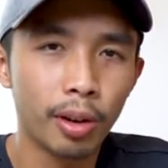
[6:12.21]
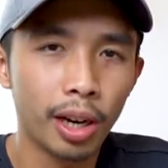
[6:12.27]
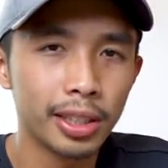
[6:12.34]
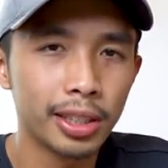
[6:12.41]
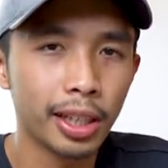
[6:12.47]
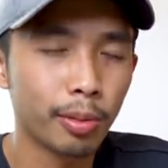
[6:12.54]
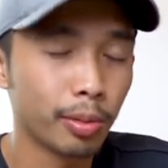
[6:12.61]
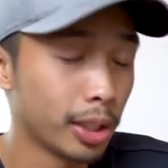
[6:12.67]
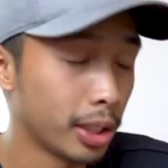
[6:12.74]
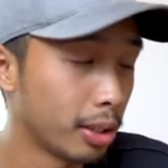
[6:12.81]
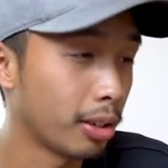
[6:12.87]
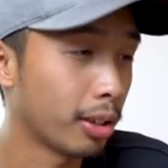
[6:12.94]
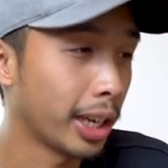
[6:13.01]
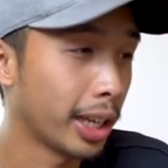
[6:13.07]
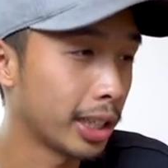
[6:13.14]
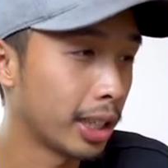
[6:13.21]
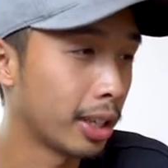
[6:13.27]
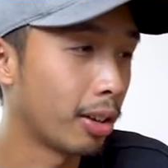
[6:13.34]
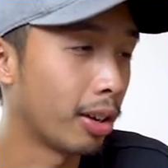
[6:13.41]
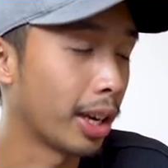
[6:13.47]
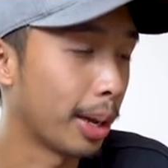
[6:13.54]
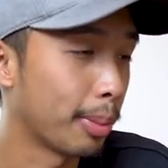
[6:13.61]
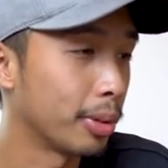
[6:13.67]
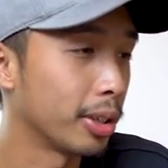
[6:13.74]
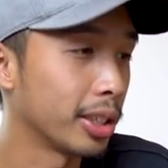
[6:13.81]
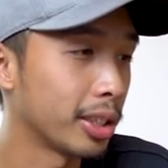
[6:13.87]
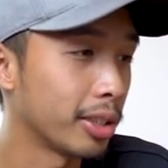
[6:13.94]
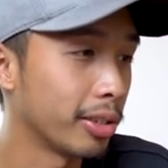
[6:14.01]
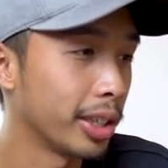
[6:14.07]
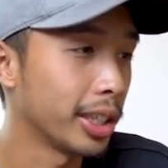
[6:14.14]
project, which is located on Ebony
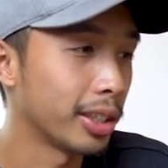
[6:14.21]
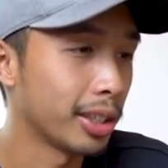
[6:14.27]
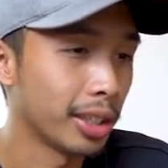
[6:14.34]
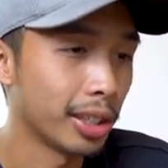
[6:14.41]
Street.